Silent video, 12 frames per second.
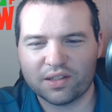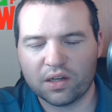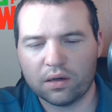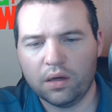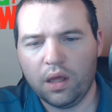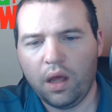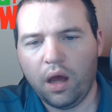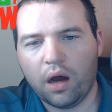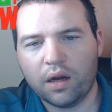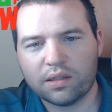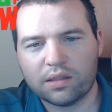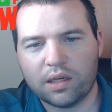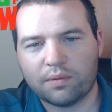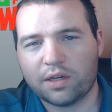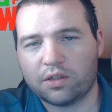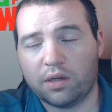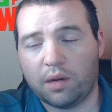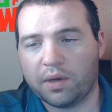So, honestly, I'm
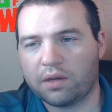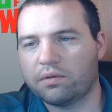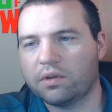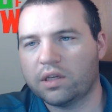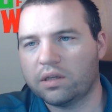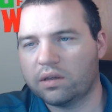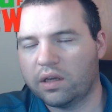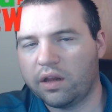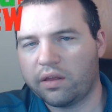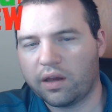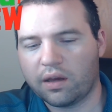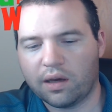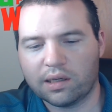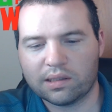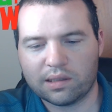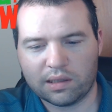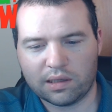actually not making really anything, guys.